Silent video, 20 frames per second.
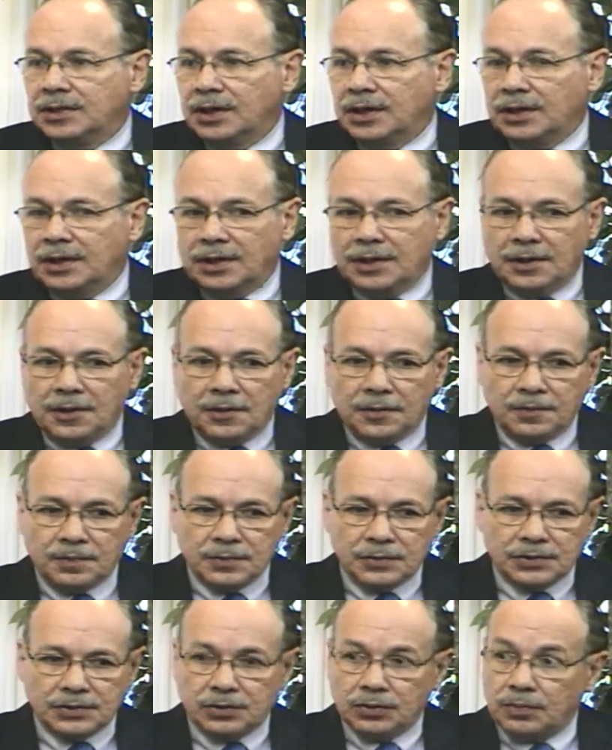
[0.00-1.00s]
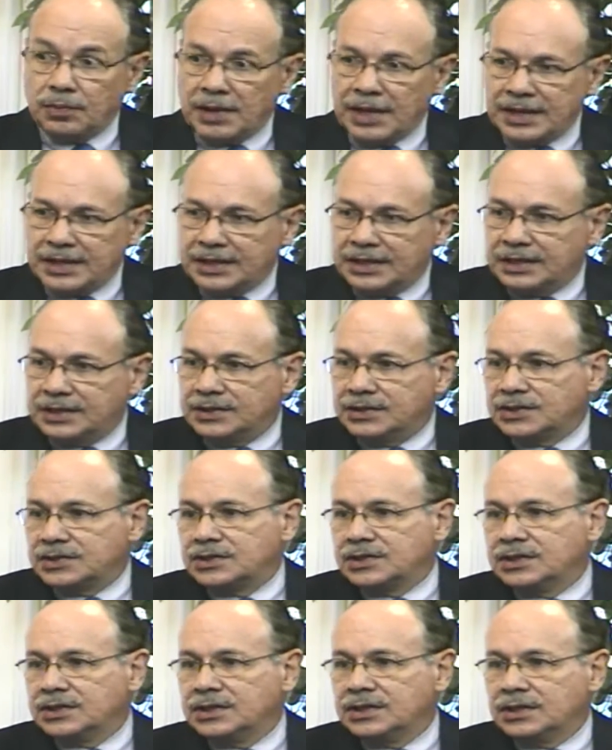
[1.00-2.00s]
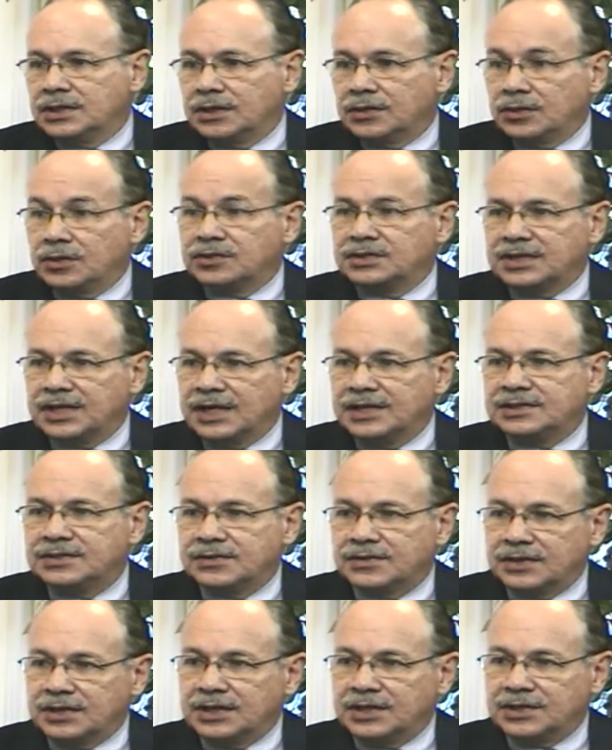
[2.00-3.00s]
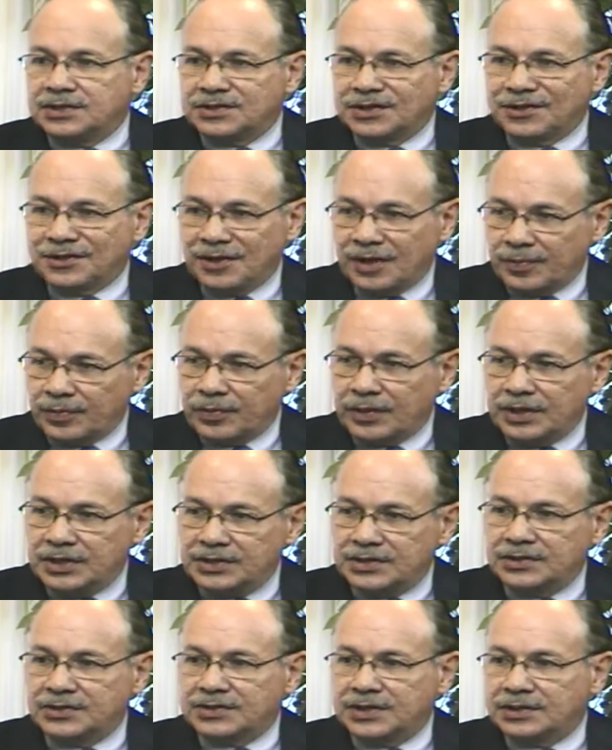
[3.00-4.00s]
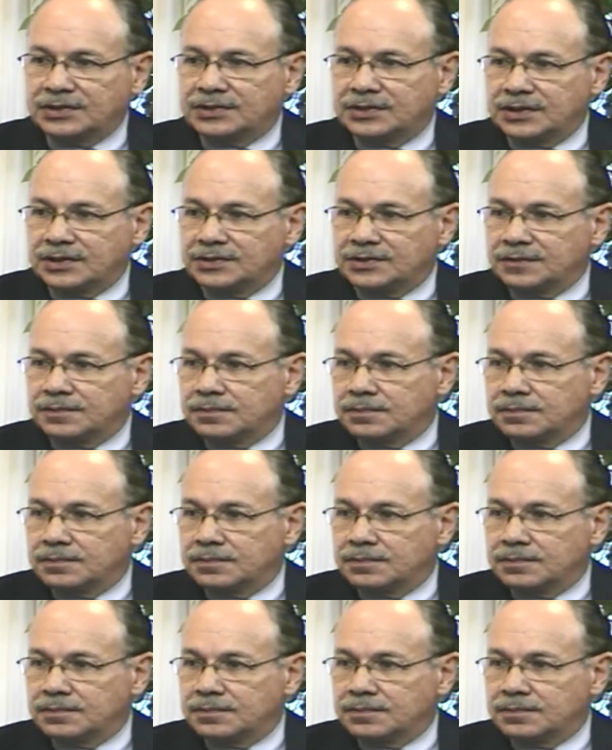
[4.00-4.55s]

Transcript: um, school maintenance, those kinds of things are operations. Was that a very